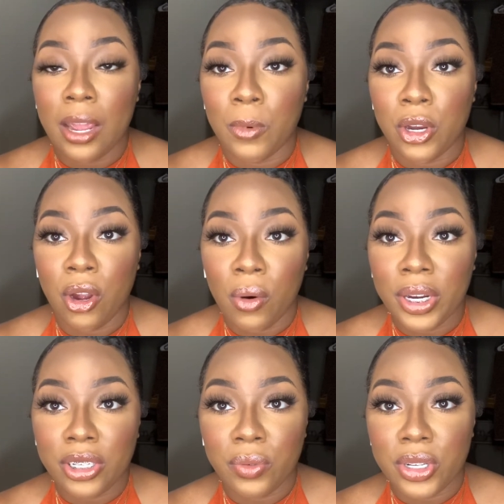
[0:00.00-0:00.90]
when you're going
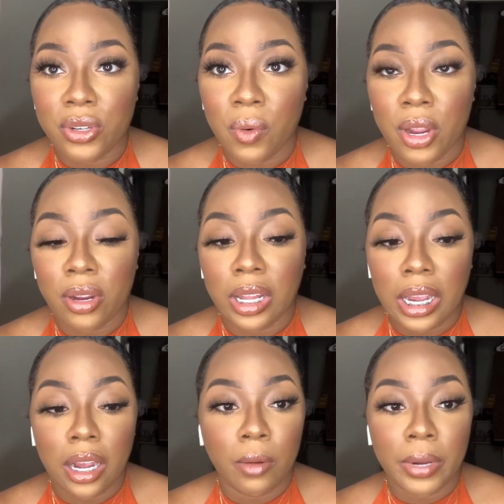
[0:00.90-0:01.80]
into a store and you're like,
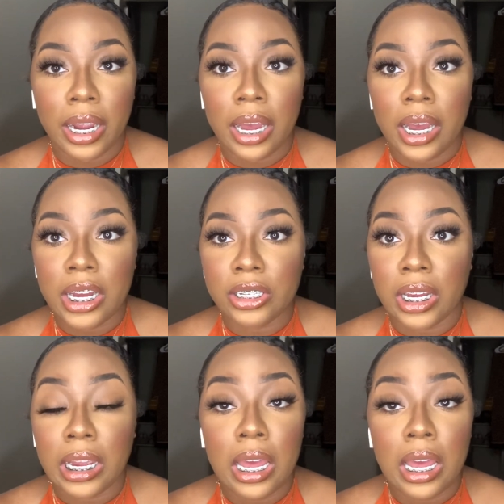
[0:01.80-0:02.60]
oh my gosh, like